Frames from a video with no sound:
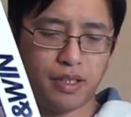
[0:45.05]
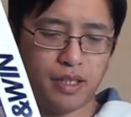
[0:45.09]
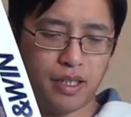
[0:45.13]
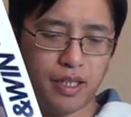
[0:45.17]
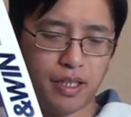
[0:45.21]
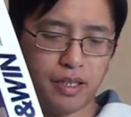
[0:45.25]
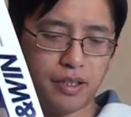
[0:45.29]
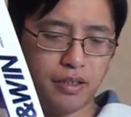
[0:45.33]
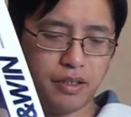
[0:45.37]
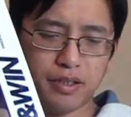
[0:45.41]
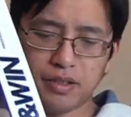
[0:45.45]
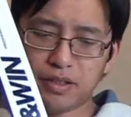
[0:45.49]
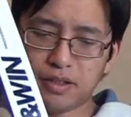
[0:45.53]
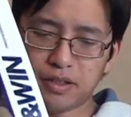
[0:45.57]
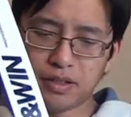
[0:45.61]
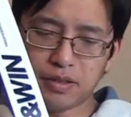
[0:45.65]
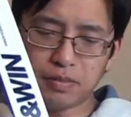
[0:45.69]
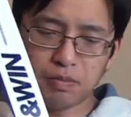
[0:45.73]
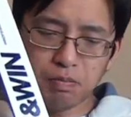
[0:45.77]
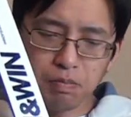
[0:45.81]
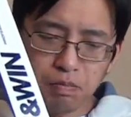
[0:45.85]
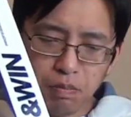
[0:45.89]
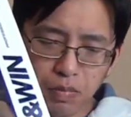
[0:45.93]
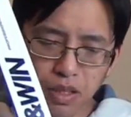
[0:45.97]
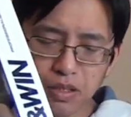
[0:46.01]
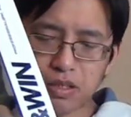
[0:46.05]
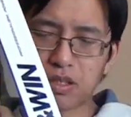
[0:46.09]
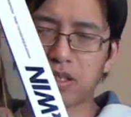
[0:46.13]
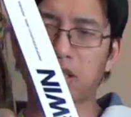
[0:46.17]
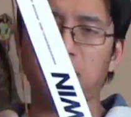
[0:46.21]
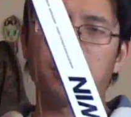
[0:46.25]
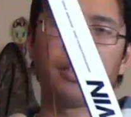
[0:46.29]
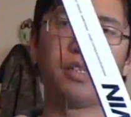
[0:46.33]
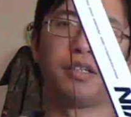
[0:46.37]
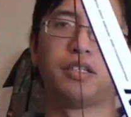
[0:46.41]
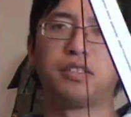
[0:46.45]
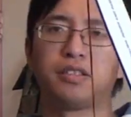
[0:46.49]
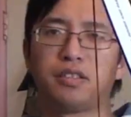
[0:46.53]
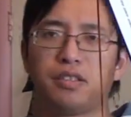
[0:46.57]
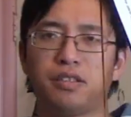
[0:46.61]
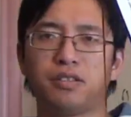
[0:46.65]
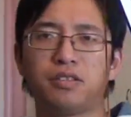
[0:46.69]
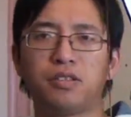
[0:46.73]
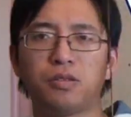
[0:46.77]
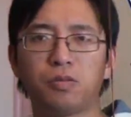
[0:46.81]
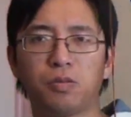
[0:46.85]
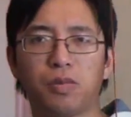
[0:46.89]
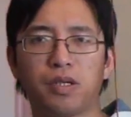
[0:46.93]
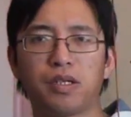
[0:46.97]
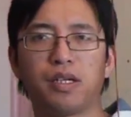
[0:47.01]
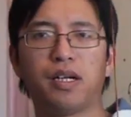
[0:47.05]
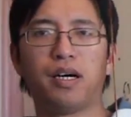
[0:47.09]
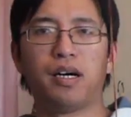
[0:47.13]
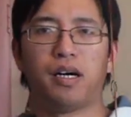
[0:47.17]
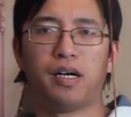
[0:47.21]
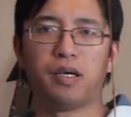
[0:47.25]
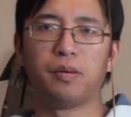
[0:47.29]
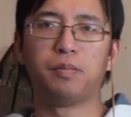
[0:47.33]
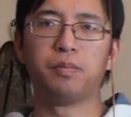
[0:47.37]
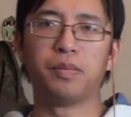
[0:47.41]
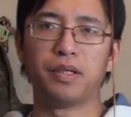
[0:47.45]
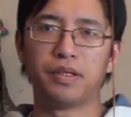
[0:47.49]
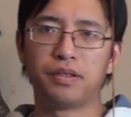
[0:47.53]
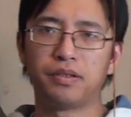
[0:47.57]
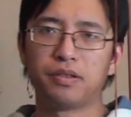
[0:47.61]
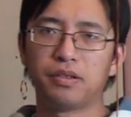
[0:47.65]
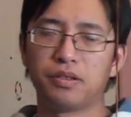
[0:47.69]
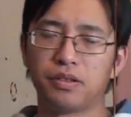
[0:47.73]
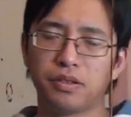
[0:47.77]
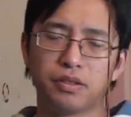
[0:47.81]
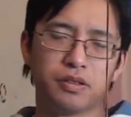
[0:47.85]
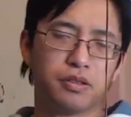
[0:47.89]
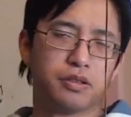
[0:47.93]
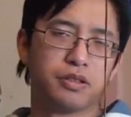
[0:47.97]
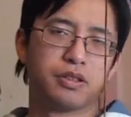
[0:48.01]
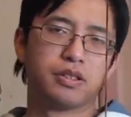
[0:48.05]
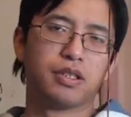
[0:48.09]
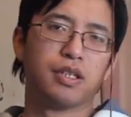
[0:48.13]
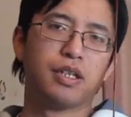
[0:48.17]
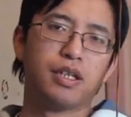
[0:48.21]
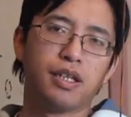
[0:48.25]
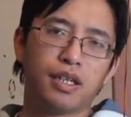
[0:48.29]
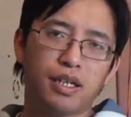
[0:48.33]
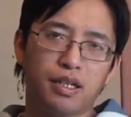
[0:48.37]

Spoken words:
and this is much closer to what I'm meant to use.